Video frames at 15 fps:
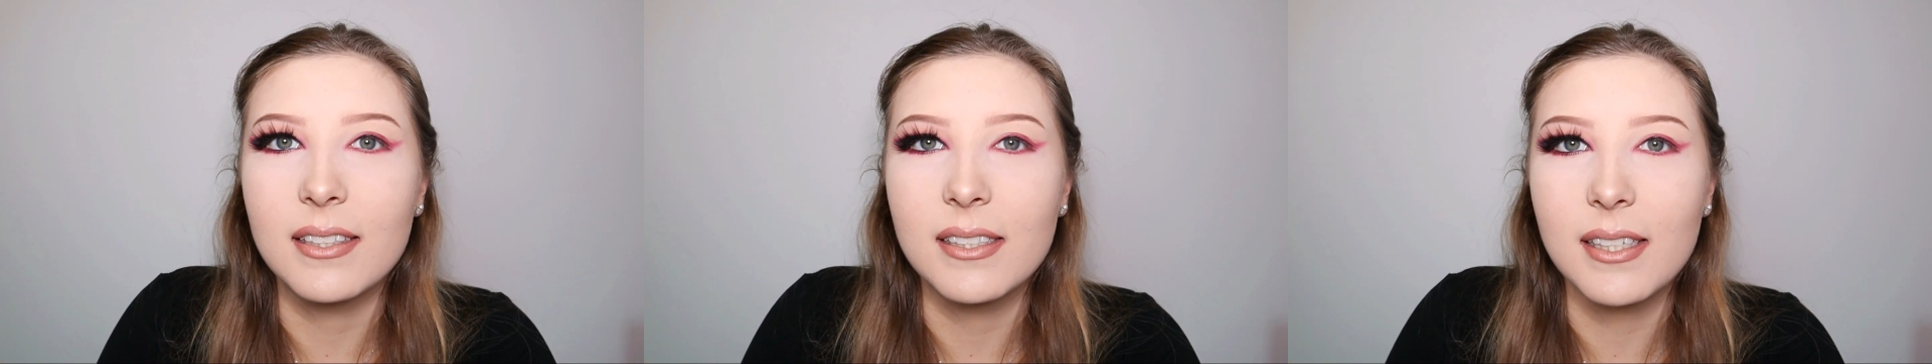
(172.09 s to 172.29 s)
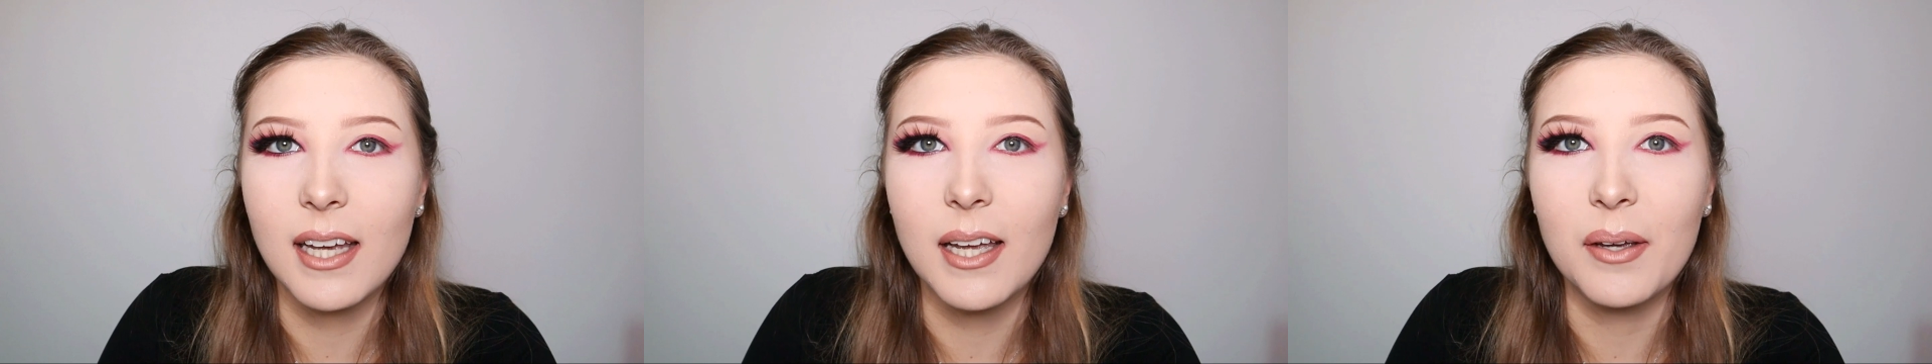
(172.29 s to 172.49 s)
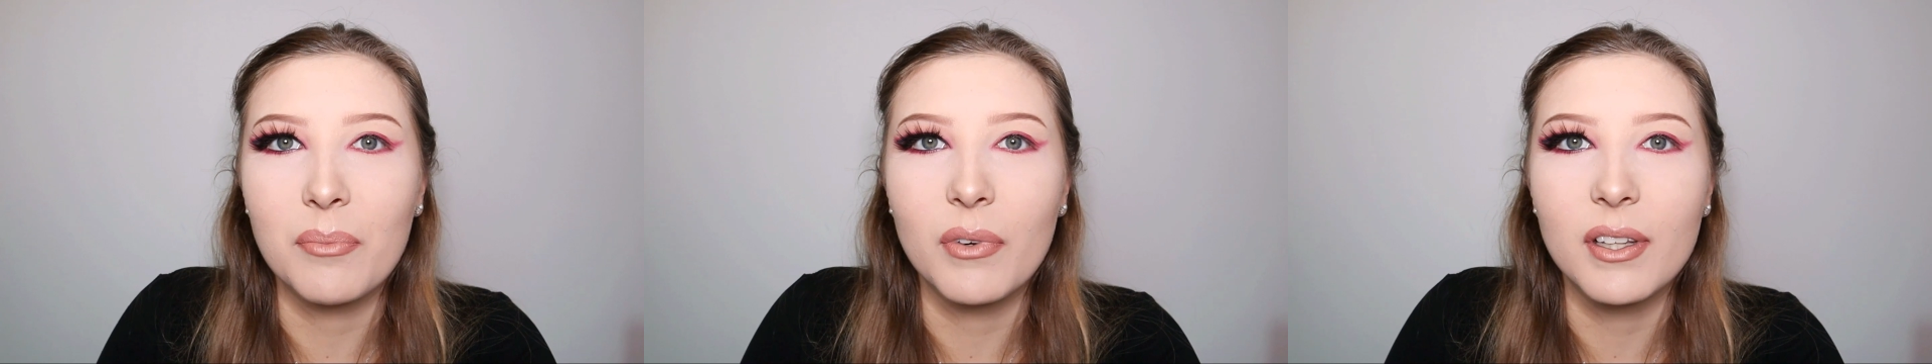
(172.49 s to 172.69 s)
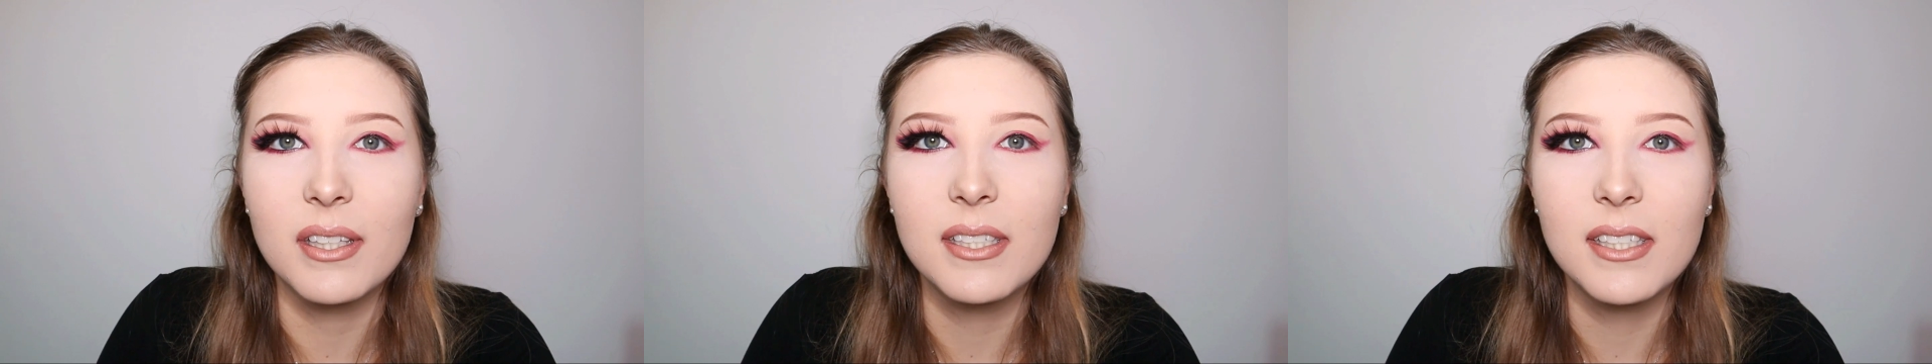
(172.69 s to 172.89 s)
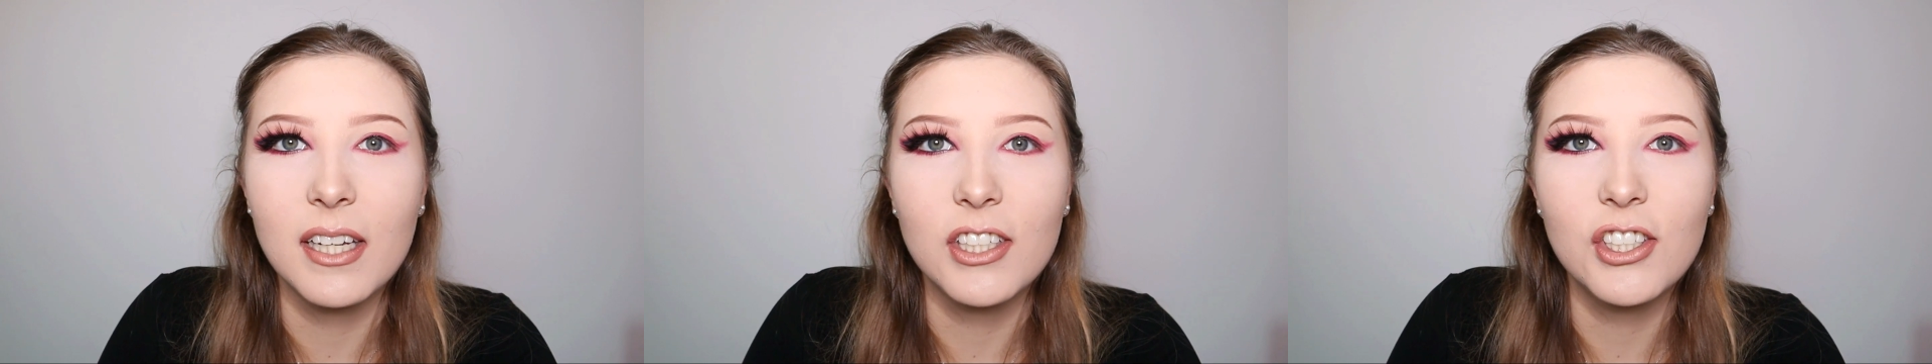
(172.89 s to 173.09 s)
same
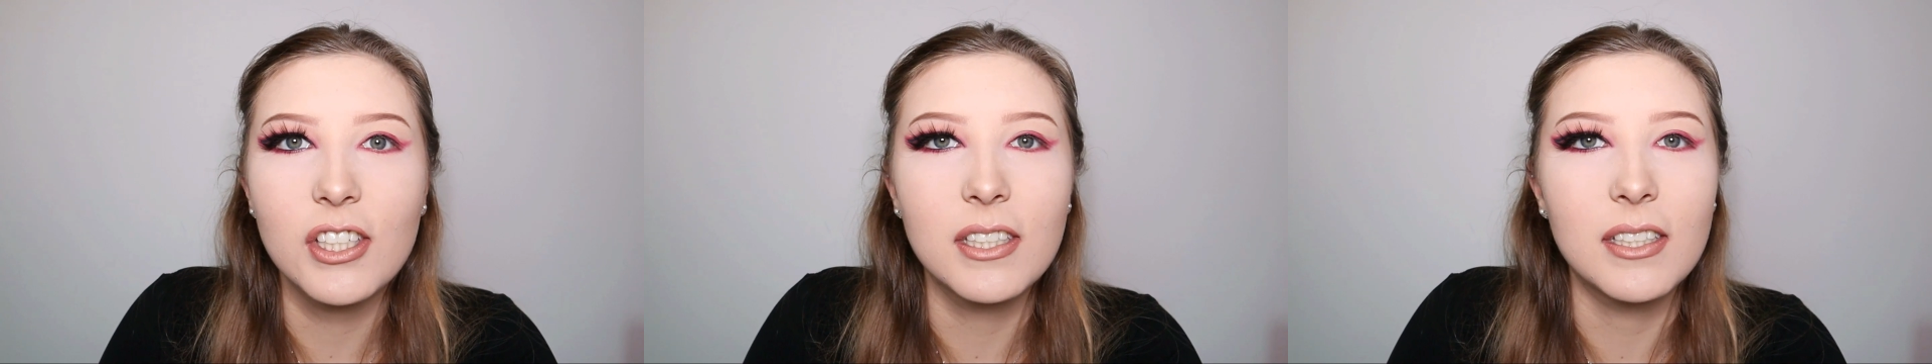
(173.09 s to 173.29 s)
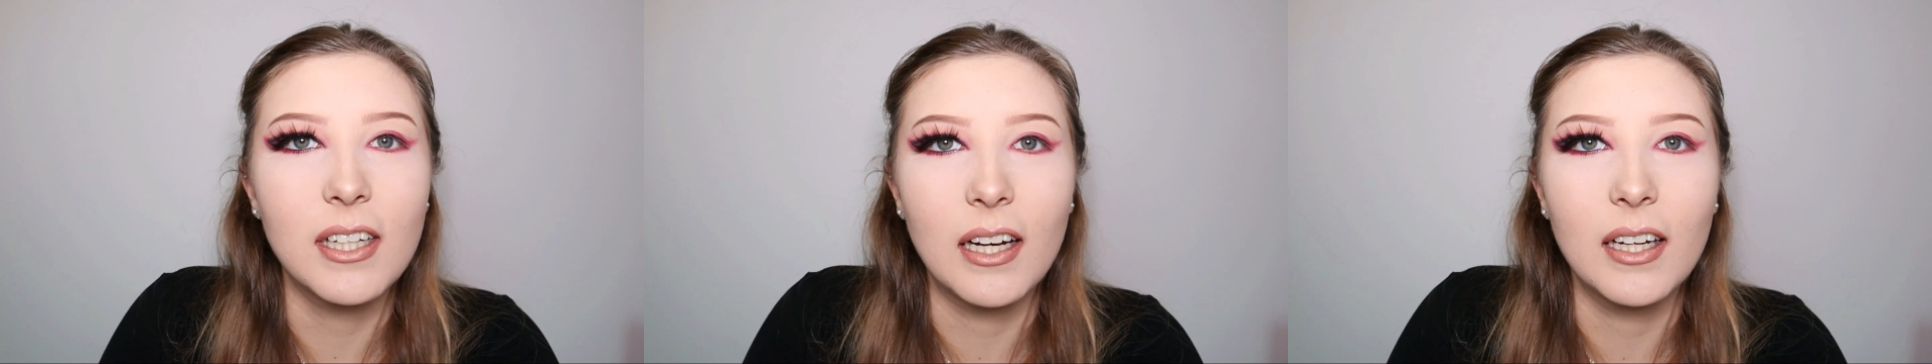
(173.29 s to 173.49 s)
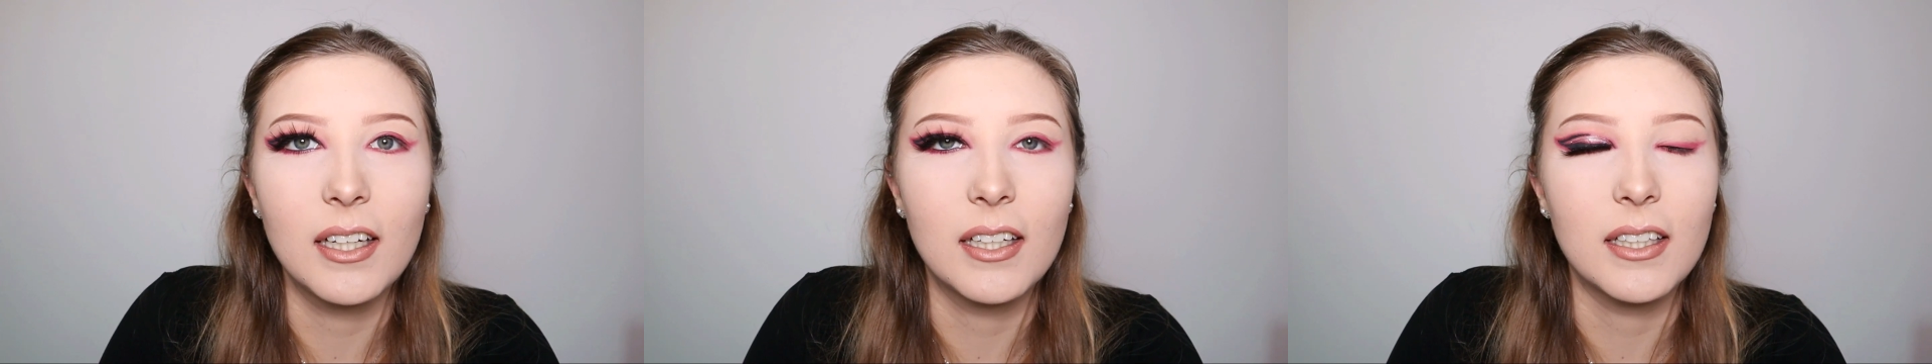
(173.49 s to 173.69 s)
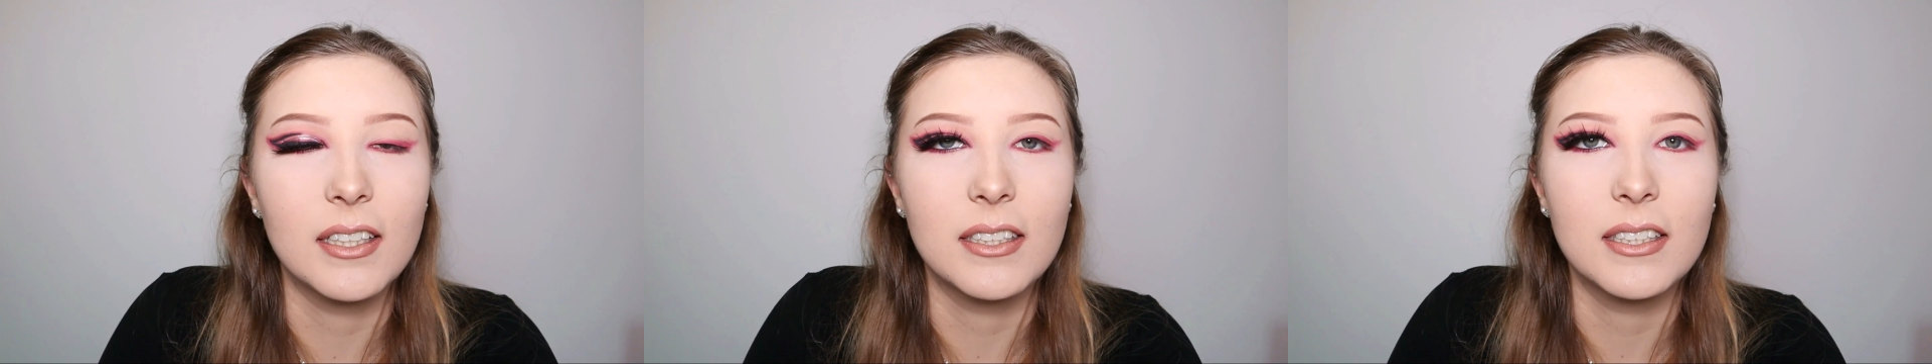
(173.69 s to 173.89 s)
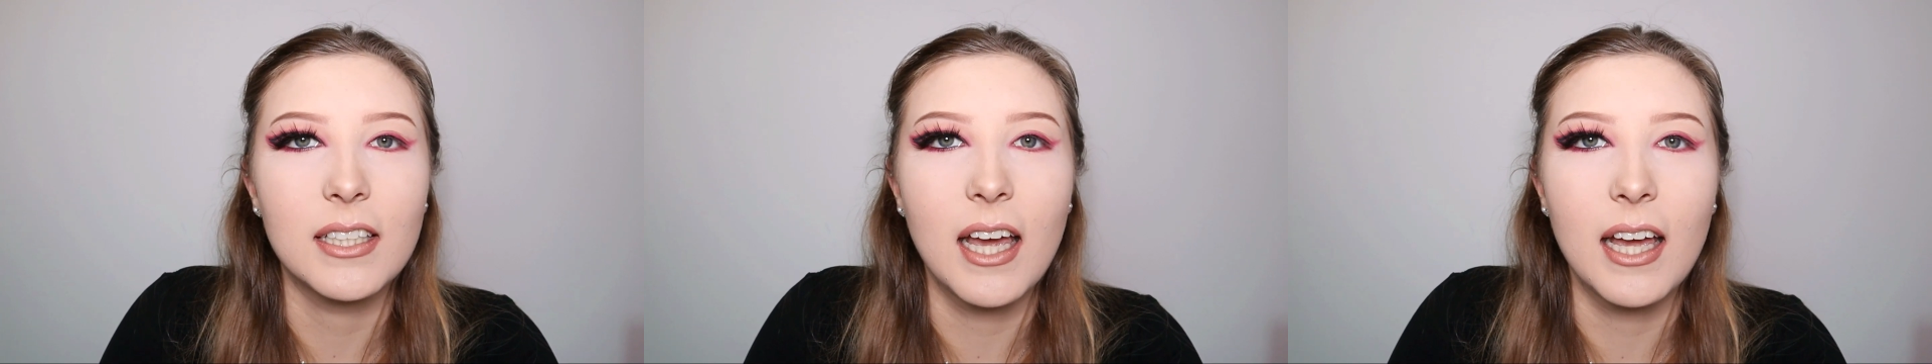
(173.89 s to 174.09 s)
with such a
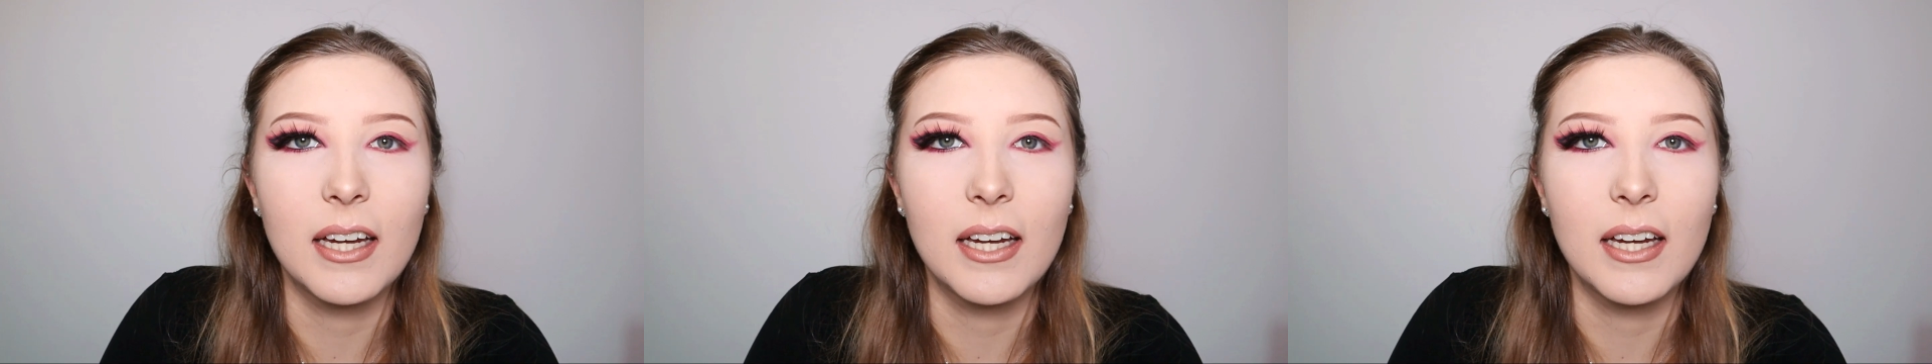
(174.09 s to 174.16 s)
delicate